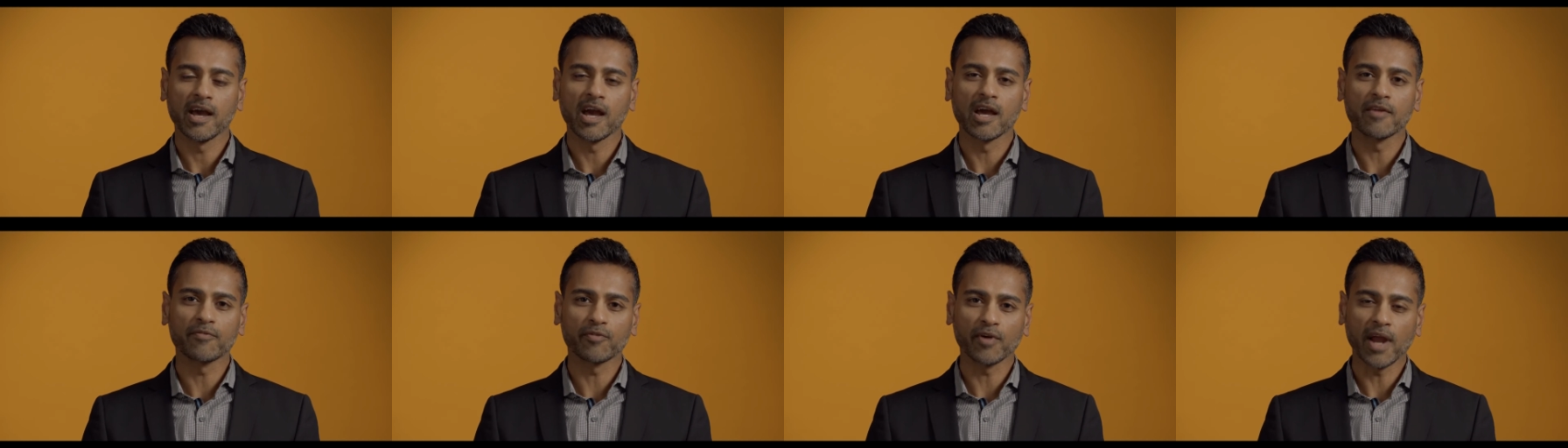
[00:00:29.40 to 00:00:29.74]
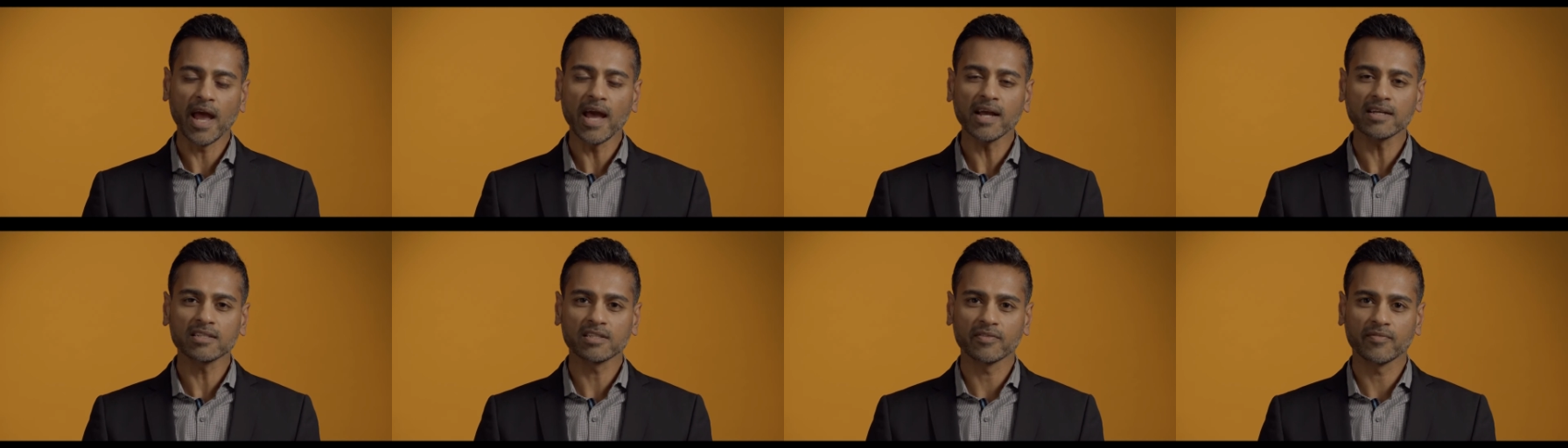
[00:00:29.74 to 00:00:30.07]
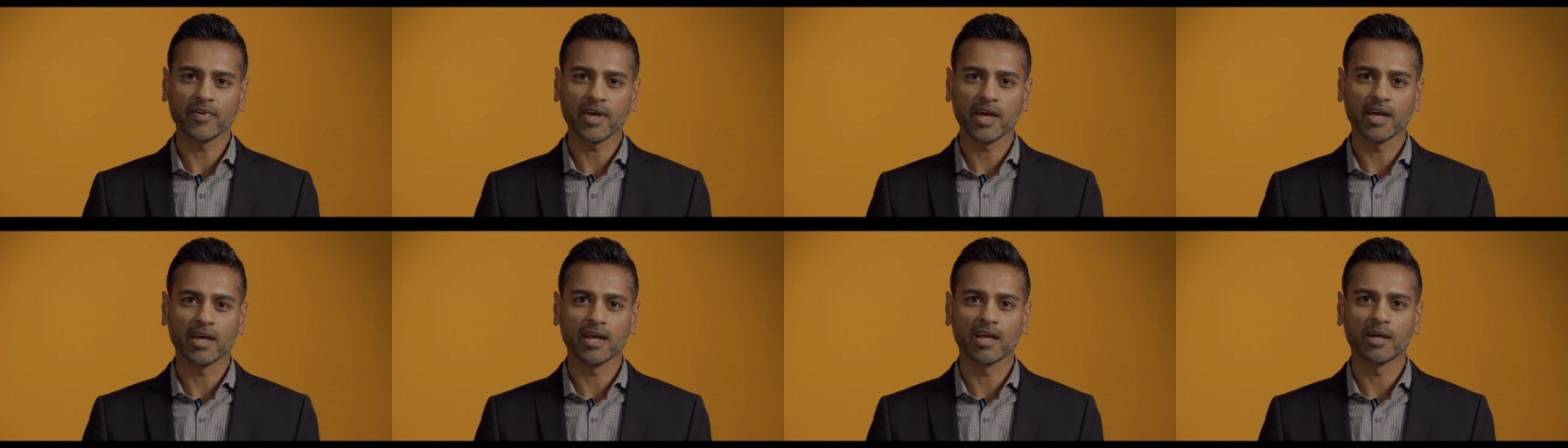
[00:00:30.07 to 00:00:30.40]
And for
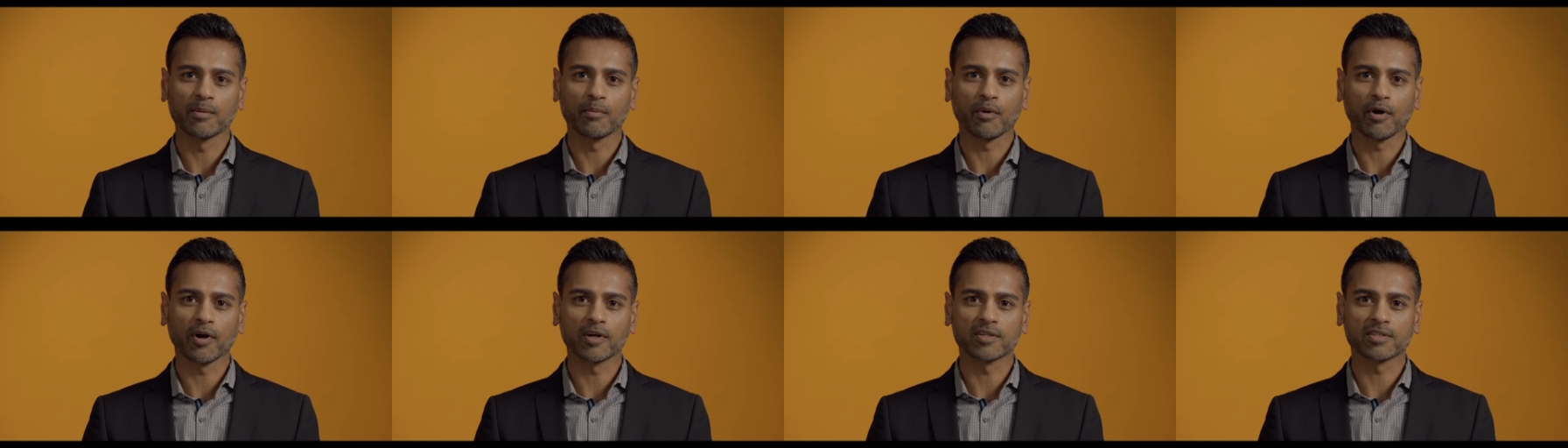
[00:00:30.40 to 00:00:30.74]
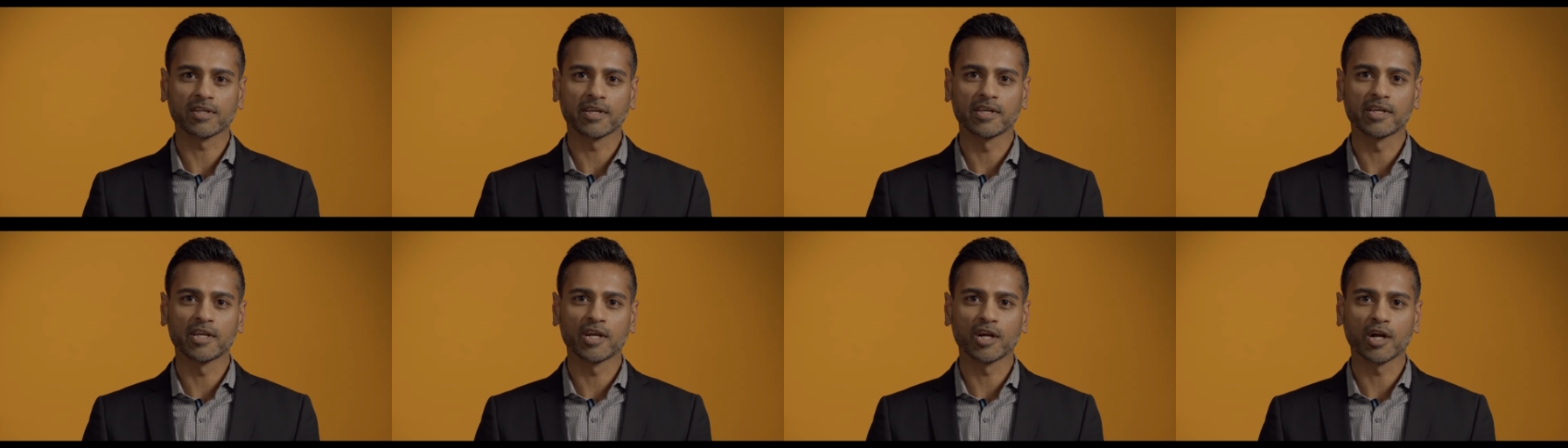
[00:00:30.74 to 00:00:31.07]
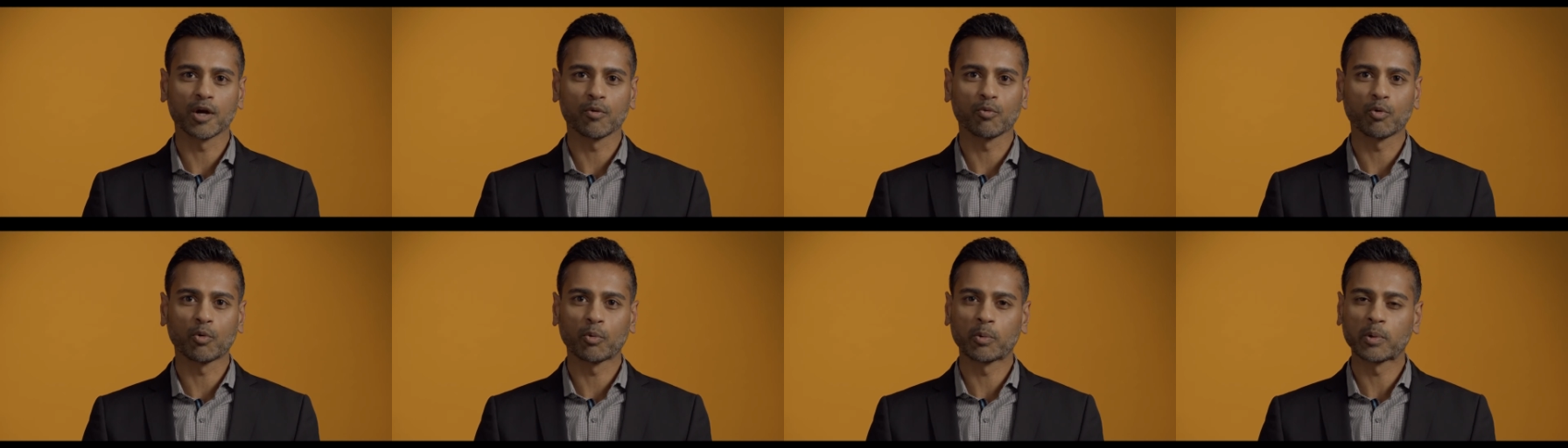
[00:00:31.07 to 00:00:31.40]
Axovant, it marks a
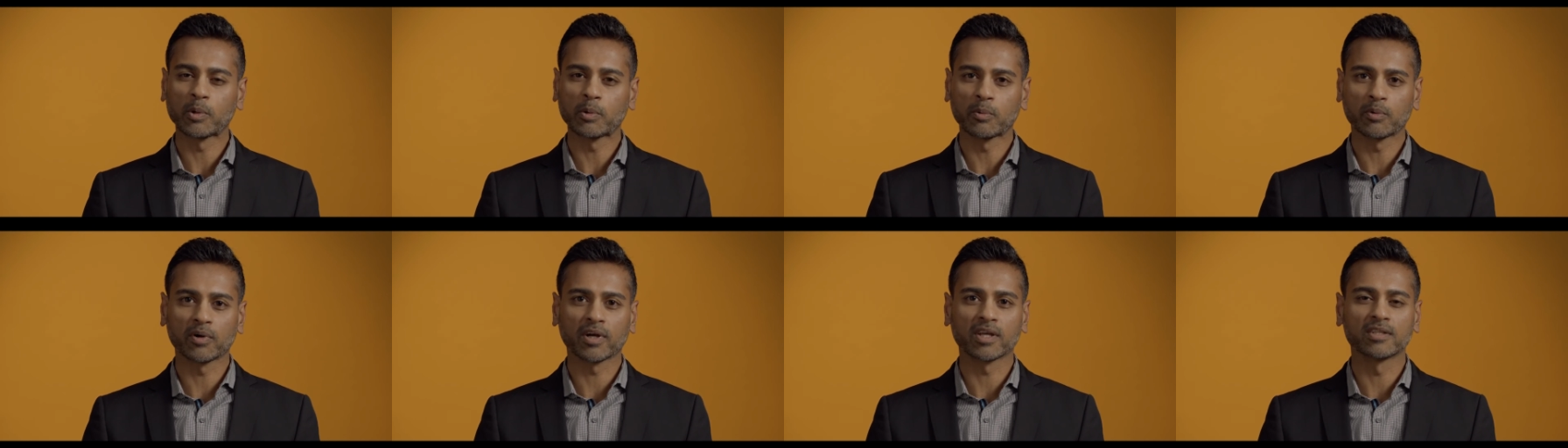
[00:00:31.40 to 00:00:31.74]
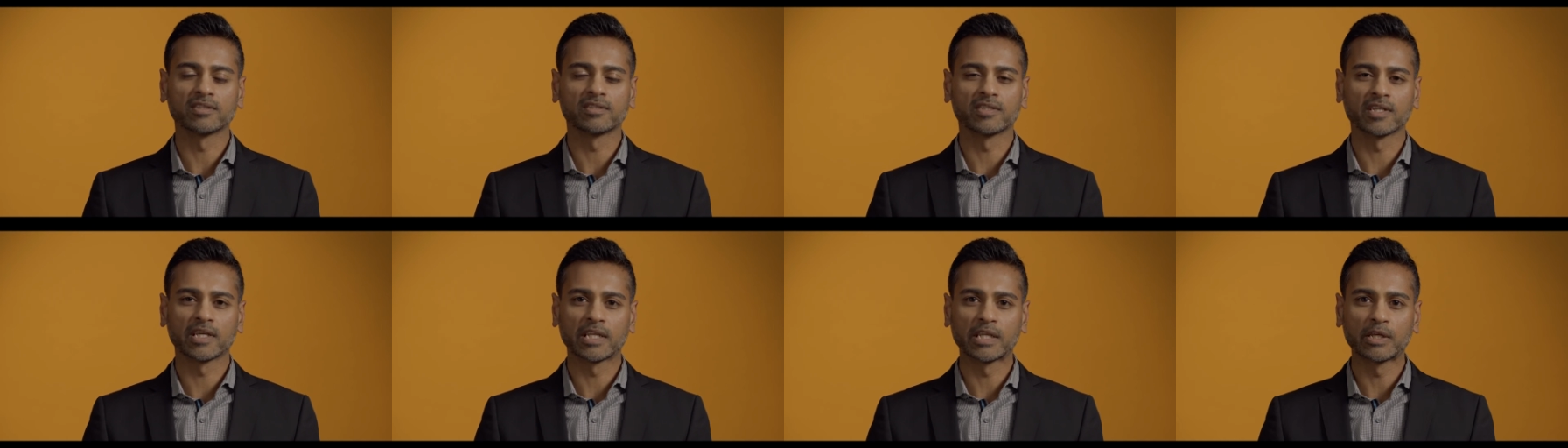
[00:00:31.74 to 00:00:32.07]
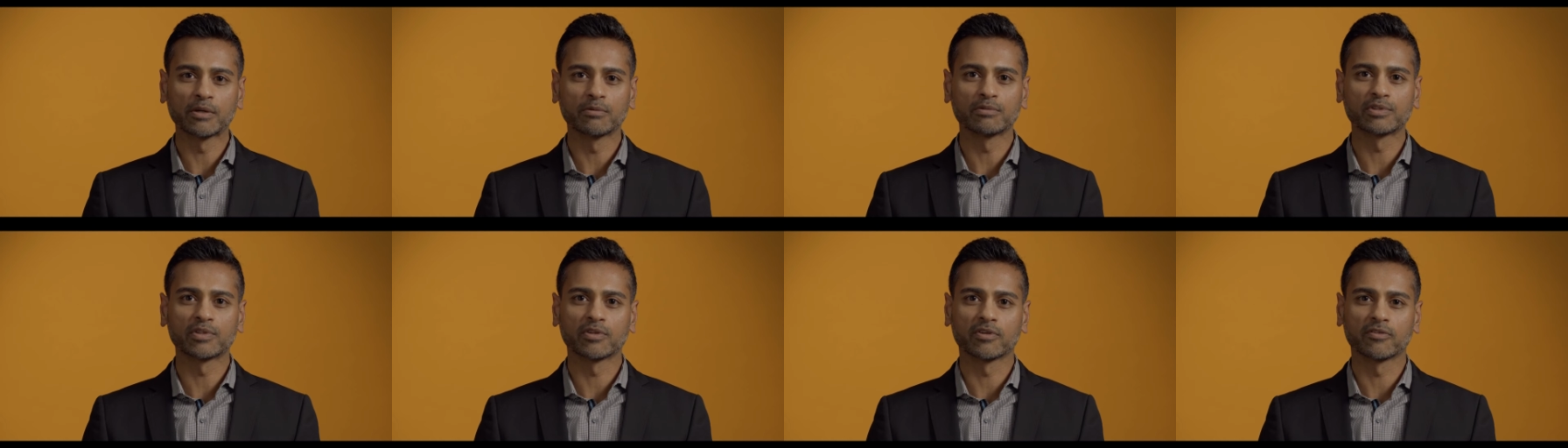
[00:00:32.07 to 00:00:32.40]
year where we will
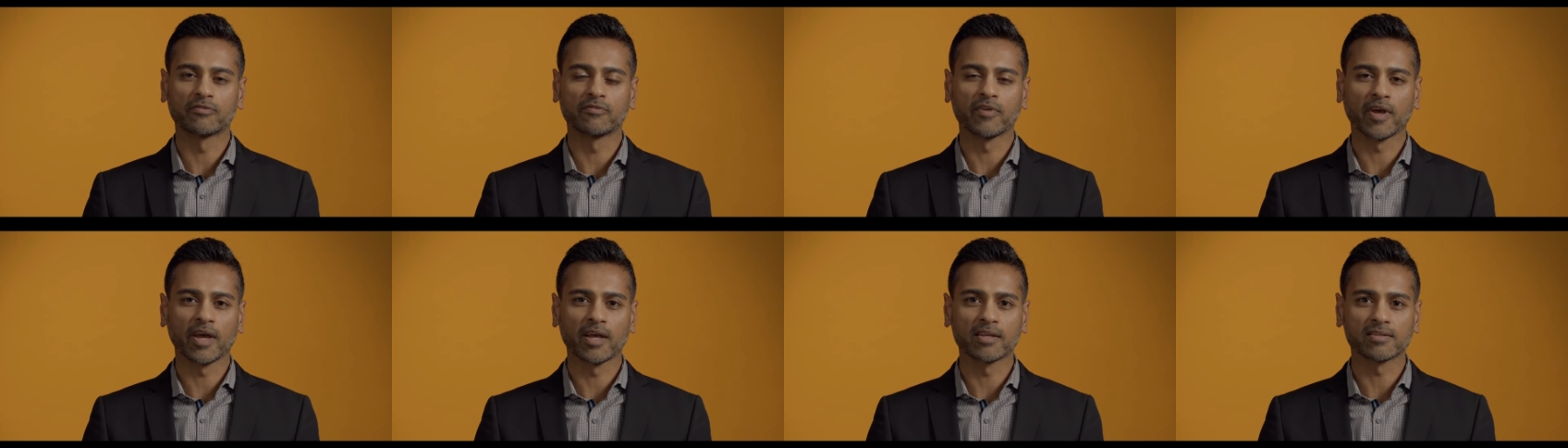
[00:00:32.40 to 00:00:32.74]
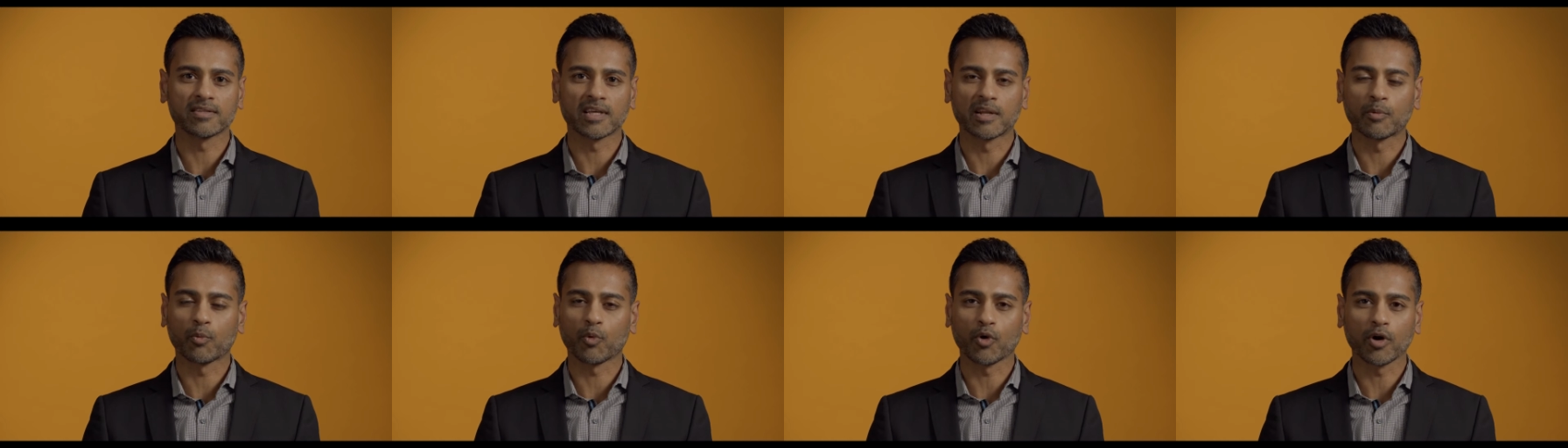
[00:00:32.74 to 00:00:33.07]
continue to advance and